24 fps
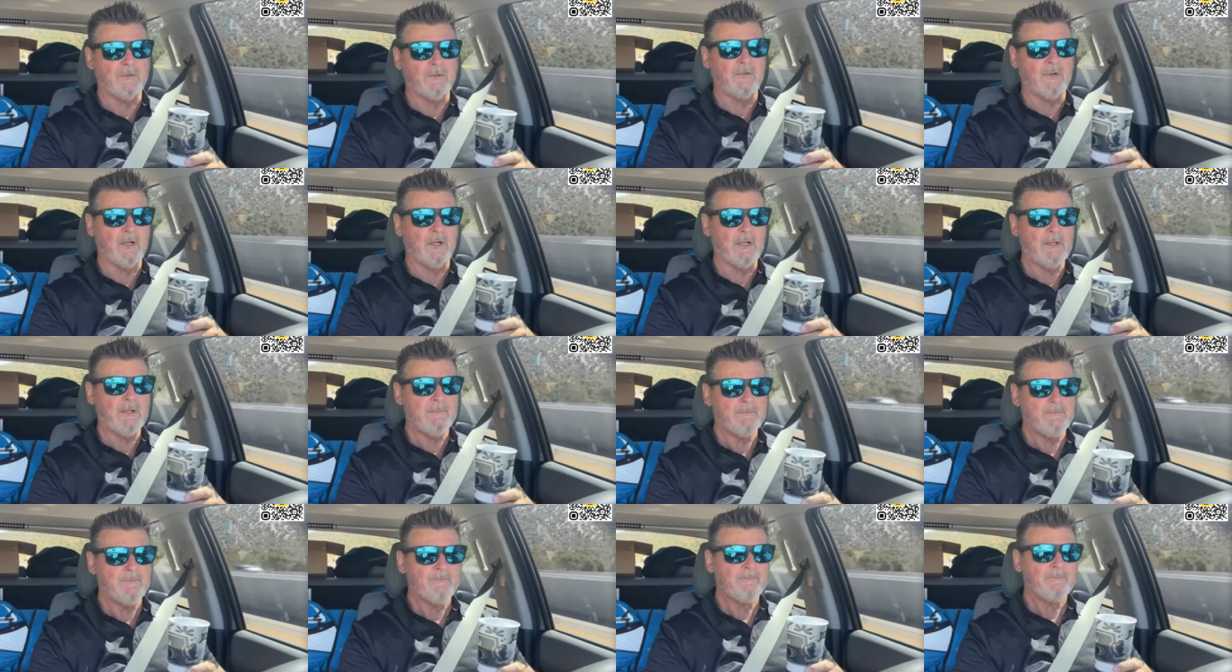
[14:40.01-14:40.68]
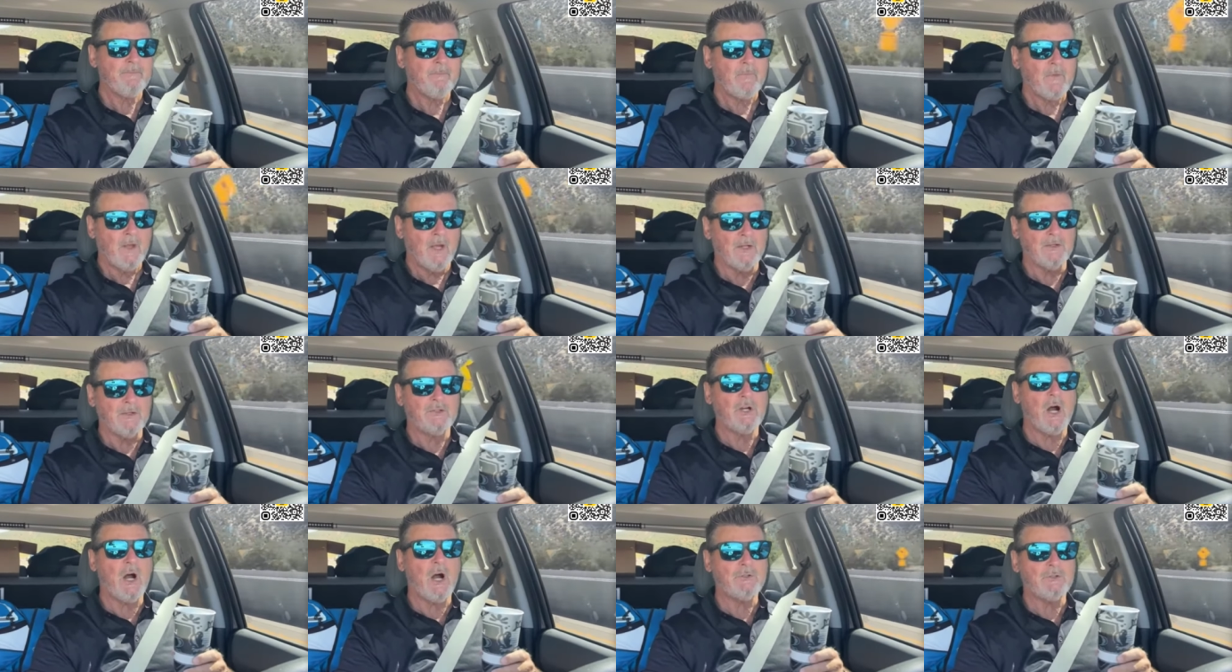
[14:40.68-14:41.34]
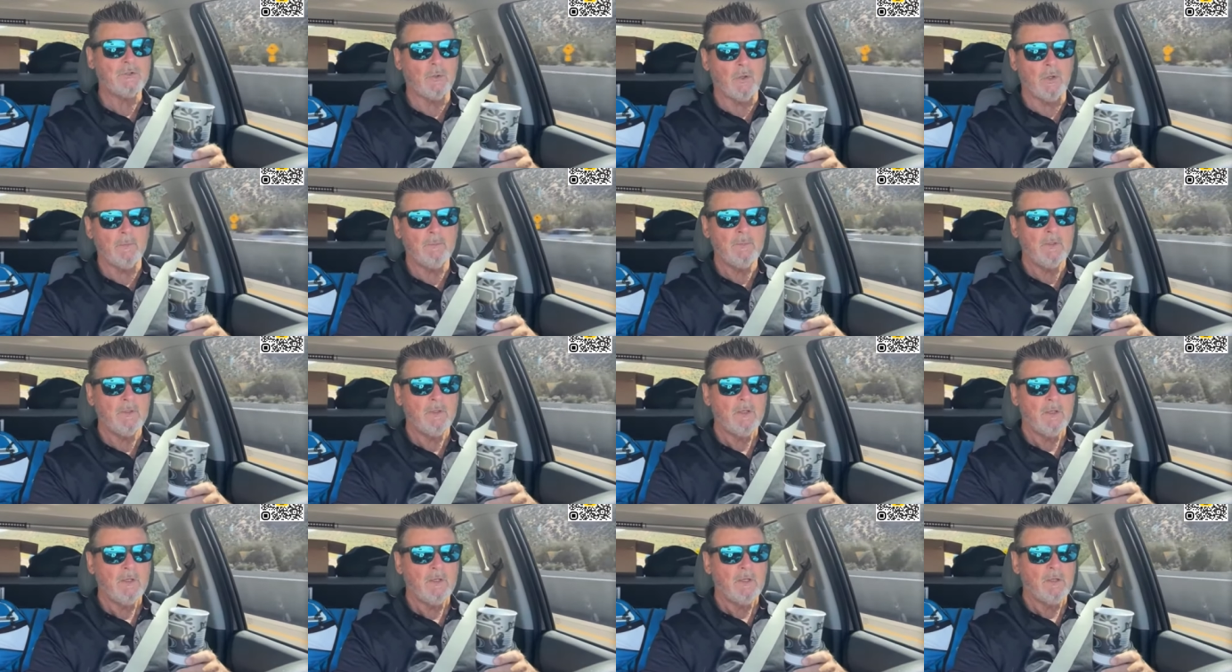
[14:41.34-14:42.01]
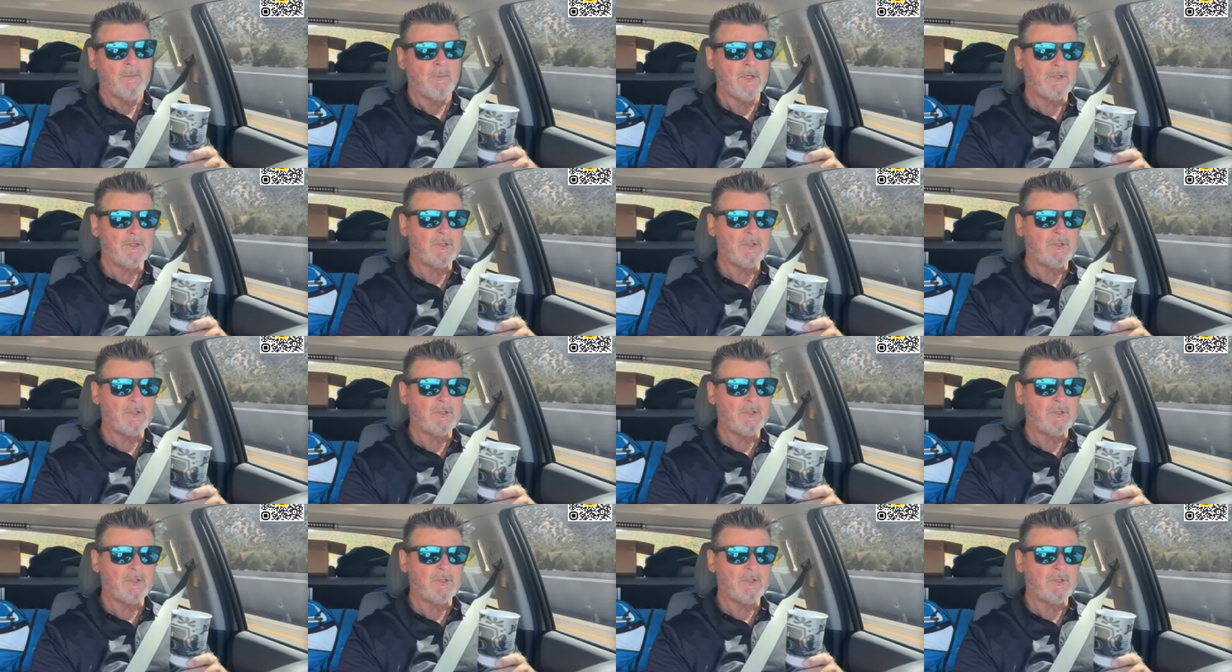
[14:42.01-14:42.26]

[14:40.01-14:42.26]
City and talk to them. Make